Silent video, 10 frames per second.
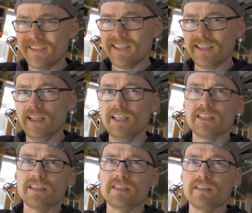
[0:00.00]
in the
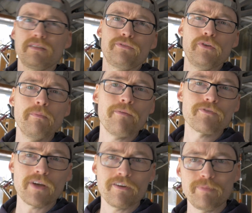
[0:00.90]
last few
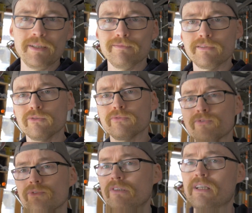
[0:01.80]
months, I have been sort
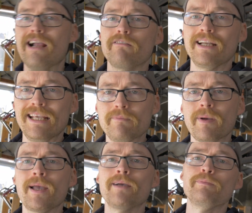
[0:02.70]
of scouring eBay.